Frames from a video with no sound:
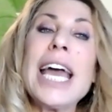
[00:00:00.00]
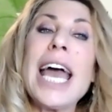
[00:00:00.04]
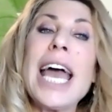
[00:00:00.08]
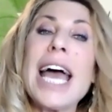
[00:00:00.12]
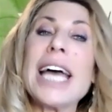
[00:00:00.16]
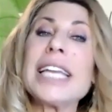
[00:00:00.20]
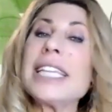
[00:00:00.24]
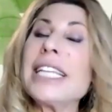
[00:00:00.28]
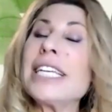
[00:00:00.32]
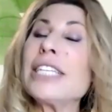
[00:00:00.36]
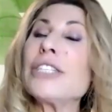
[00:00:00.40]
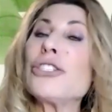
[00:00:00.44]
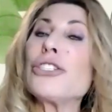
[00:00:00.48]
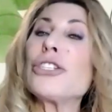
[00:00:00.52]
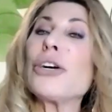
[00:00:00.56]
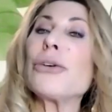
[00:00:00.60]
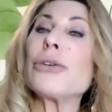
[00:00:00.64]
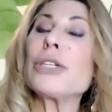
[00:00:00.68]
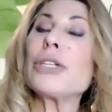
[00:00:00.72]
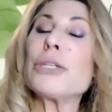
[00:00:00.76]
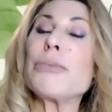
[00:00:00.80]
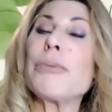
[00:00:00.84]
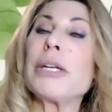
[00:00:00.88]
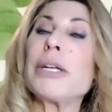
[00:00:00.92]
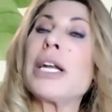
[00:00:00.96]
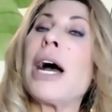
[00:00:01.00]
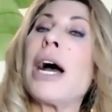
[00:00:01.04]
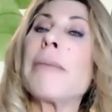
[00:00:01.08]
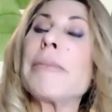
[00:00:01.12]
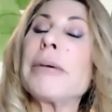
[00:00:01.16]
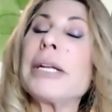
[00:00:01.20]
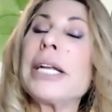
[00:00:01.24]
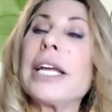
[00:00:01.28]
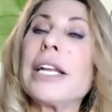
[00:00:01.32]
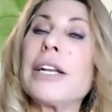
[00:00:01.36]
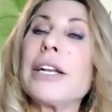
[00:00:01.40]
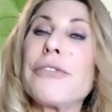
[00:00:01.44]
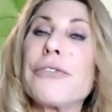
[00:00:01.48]
and this show has been
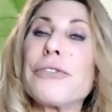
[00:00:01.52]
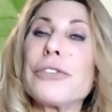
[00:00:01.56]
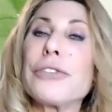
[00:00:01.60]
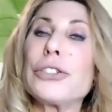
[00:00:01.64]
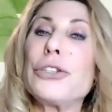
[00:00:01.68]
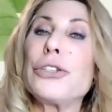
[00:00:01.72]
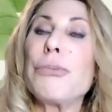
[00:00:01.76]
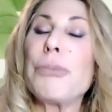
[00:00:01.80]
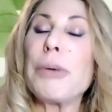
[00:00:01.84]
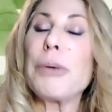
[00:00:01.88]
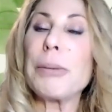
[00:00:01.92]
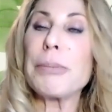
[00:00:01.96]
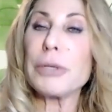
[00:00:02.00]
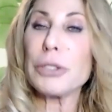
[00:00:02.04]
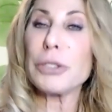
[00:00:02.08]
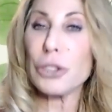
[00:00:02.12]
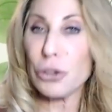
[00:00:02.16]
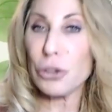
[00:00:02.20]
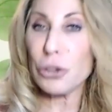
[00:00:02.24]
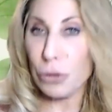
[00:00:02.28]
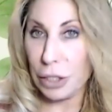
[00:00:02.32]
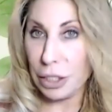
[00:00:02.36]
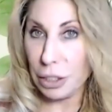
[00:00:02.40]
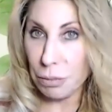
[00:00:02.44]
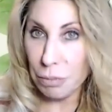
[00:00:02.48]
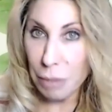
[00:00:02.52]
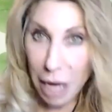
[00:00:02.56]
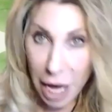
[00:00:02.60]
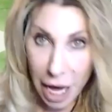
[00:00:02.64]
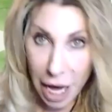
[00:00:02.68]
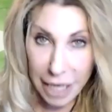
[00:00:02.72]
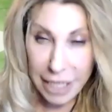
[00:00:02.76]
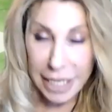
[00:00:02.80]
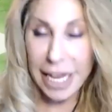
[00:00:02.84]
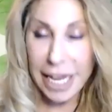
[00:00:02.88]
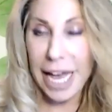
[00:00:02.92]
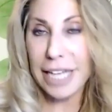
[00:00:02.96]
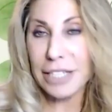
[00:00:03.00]
nominated for two People's Choice
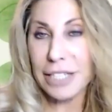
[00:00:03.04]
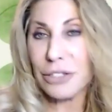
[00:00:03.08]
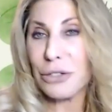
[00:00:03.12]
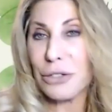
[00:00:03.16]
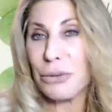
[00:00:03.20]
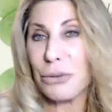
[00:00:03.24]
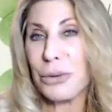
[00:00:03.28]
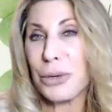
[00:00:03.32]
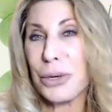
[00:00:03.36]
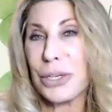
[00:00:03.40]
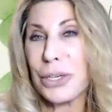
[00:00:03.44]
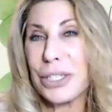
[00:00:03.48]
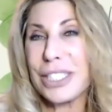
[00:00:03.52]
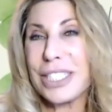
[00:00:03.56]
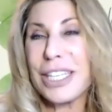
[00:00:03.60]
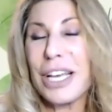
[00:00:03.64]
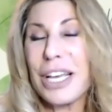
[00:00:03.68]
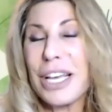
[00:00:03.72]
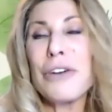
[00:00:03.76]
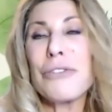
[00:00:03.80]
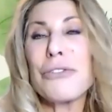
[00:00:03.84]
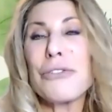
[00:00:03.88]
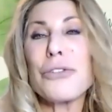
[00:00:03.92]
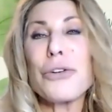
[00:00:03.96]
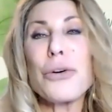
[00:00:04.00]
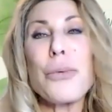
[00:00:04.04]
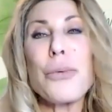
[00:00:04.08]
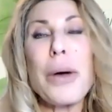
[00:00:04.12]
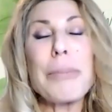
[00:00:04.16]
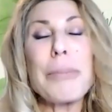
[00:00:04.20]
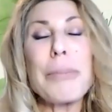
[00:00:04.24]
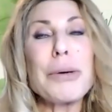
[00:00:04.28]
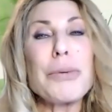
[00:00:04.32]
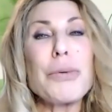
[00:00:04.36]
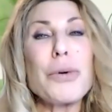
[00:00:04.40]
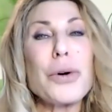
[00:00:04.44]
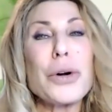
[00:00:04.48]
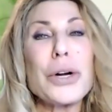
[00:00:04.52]
Podcast Awards for a
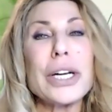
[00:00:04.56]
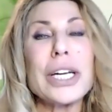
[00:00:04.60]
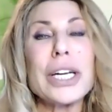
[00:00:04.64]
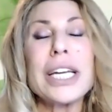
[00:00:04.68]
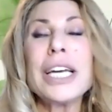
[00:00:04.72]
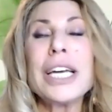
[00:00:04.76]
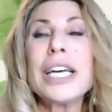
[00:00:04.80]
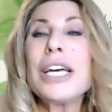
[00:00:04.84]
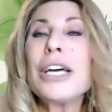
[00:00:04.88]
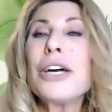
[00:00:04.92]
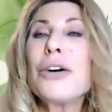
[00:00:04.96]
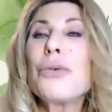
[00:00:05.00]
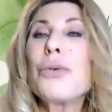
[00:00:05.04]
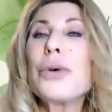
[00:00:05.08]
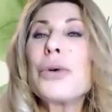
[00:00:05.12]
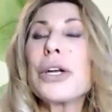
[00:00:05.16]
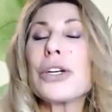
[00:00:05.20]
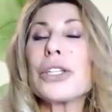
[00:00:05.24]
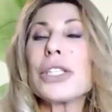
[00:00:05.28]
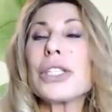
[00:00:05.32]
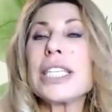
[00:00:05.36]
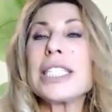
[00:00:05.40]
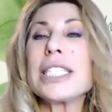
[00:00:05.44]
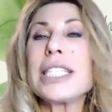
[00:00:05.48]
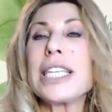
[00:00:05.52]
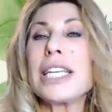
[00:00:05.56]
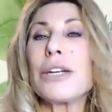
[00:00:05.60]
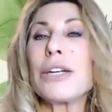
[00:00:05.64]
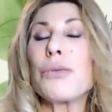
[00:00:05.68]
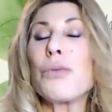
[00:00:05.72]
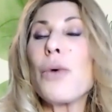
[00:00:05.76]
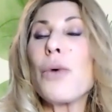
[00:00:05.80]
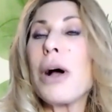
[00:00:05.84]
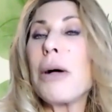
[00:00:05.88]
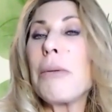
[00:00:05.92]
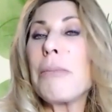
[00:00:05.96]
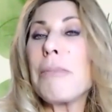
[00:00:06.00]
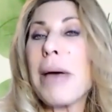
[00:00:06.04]
Webby Award. We are listed in
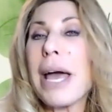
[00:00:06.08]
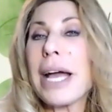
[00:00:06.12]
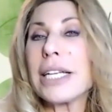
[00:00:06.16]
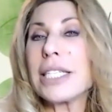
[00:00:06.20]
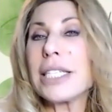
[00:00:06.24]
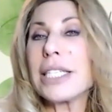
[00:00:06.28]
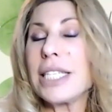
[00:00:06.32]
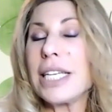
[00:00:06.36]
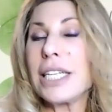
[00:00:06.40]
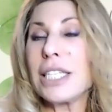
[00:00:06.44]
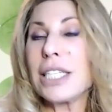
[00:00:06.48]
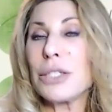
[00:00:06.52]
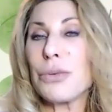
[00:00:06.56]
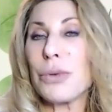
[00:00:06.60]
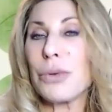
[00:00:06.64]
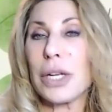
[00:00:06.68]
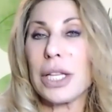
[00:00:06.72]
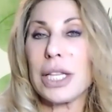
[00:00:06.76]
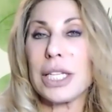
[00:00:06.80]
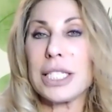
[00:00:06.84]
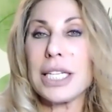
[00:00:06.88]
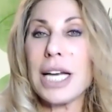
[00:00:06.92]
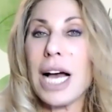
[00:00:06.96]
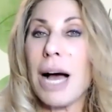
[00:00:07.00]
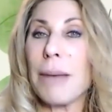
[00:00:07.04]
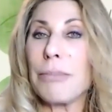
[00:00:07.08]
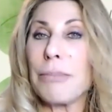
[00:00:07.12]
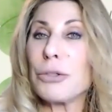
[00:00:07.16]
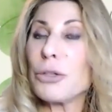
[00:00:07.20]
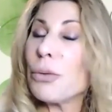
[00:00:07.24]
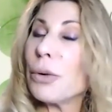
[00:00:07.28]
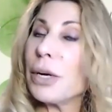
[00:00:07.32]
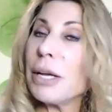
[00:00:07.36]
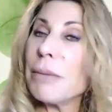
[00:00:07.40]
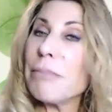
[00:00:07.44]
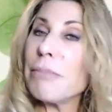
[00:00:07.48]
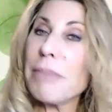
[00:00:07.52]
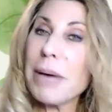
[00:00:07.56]
Welt Magazine as one of the top
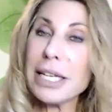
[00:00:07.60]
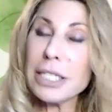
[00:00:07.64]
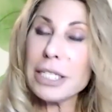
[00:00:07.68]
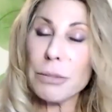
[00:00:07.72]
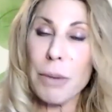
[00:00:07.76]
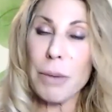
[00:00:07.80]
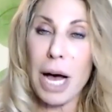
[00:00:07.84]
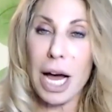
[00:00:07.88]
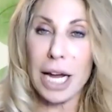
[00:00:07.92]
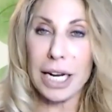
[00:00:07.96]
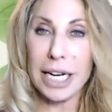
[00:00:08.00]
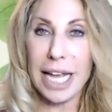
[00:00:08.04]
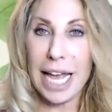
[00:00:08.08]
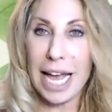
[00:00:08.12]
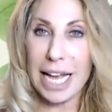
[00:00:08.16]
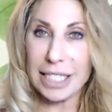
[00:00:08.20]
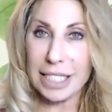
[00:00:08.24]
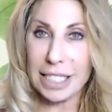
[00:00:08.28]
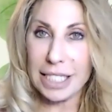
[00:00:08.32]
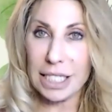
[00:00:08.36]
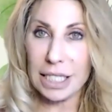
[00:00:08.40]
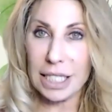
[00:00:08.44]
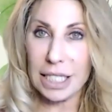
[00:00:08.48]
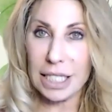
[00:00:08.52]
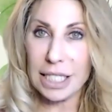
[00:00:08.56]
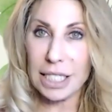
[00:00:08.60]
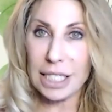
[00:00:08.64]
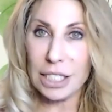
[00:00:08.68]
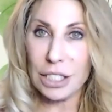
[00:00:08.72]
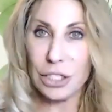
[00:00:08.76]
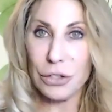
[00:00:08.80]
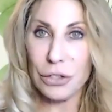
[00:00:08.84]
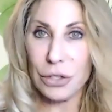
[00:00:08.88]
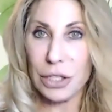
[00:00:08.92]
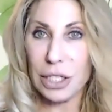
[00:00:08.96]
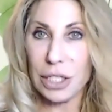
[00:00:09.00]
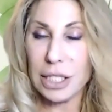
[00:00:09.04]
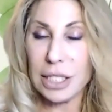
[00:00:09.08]
20 best podcasts to listen
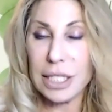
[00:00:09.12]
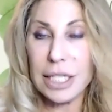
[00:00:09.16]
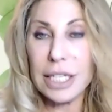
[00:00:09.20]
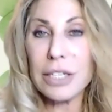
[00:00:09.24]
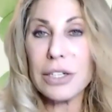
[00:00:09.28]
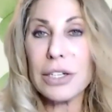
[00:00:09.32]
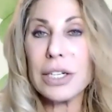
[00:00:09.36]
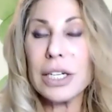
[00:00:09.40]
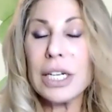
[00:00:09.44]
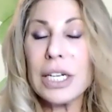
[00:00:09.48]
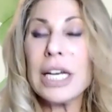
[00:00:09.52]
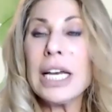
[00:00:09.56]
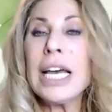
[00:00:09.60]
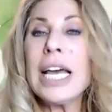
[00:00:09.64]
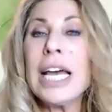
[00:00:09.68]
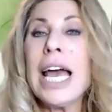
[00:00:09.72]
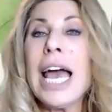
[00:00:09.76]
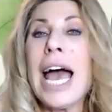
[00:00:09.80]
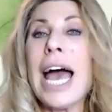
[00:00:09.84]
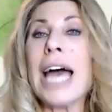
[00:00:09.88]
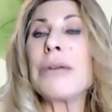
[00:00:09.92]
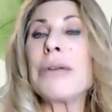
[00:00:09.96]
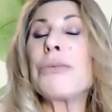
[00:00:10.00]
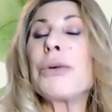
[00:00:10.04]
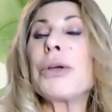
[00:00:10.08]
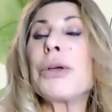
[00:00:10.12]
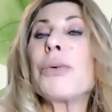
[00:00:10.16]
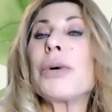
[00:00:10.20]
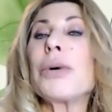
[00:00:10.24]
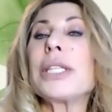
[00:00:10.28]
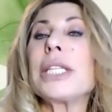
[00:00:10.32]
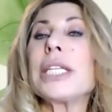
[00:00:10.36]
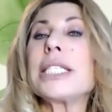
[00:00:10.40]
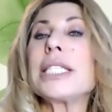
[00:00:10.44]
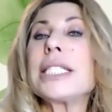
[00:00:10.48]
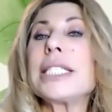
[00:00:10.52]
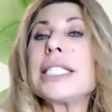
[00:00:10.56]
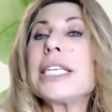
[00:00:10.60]
to this year. And we won
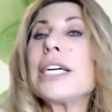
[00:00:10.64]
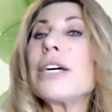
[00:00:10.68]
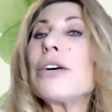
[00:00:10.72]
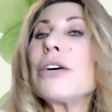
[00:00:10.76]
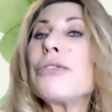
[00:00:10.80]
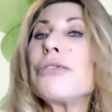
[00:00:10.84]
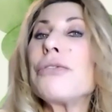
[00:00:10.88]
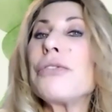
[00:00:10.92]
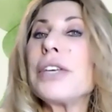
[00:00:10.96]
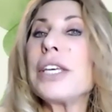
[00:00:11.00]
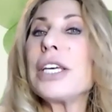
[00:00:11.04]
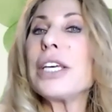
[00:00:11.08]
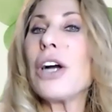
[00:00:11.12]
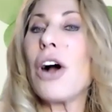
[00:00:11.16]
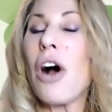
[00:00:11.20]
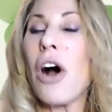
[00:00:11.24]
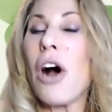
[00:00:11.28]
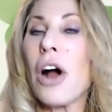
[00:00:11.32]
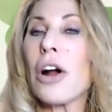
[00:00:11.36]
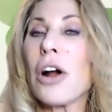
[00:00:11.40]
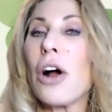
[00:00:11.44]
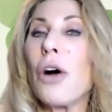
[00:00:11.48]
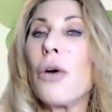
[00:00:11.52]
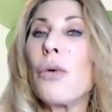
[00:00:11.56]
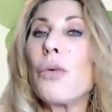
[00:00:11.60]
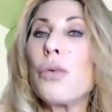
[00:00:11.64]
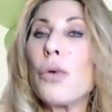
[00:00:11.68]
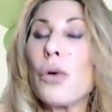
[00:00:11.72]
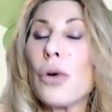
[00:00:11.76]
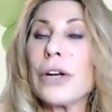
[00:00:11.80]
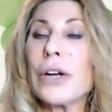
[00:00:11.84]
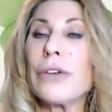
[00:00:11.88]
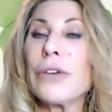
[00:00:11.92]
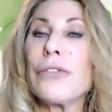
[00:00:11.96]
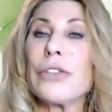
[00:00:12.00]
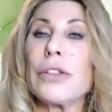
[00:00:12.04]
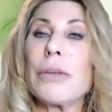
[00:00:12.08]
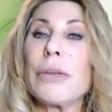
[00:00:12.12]
the COVR
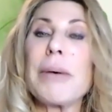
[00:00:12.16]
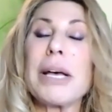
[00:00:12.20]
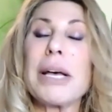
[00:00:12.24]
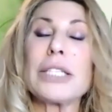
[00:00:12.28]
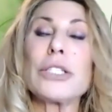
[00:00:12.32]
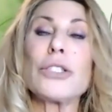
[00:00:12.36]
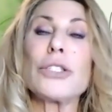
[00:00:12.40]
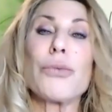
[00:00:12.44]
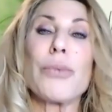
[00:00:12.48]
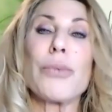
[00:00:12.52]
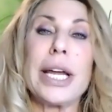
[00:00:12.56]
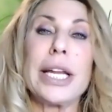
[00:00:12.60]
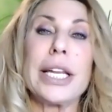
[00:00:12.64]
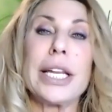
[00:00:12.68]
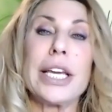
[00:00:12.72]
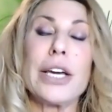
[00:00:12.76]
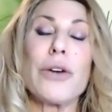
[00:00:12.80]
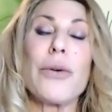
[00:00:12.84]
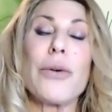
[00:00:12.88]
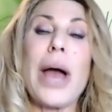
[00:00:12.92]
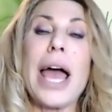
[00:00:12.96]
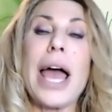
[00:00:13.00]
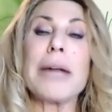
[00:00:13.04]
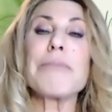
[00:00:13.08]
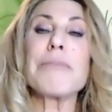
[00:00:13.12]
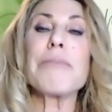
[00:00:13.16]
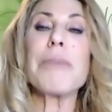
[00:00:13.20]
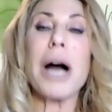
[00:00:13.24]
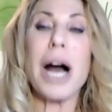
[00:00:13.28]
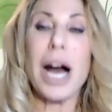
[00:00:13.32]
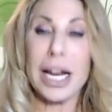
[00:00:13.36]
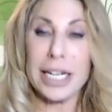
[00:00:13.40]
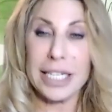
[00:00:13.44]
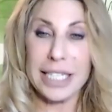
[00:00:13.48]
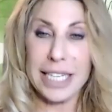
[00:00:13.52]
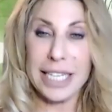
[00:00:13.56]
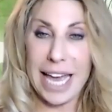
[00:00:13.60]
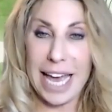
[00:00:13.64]
Award for the Best Radio and
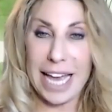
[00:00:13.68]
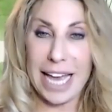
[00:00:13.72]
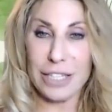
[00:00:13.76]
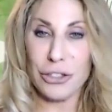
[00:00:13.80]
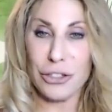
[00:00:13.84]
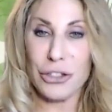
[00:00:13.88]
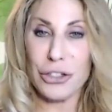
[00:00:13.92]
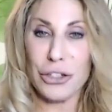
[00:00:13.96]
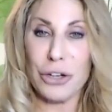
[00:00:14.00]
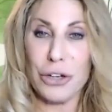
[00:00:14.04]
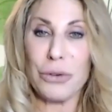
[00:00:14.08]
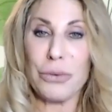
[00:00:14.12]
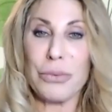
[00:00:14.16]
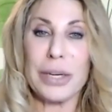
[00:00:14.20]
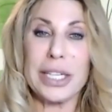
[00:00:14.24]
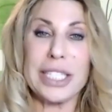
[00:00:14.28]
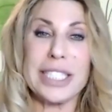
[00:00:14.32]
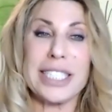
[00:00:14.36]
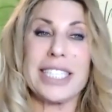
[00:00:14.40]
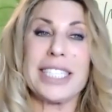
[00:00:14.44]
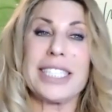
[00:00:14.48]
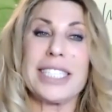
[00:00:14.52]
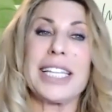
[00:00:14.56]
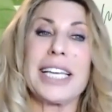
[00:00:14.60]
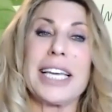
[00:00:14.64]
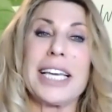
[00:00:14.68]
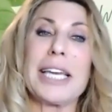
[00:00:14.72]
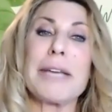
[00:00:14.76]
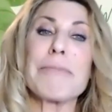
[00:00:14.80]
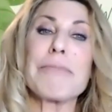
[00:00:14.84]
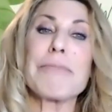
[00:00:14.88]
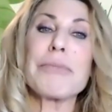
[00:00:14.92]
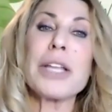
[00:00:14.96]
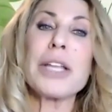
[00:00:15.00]
Podcast Show recently.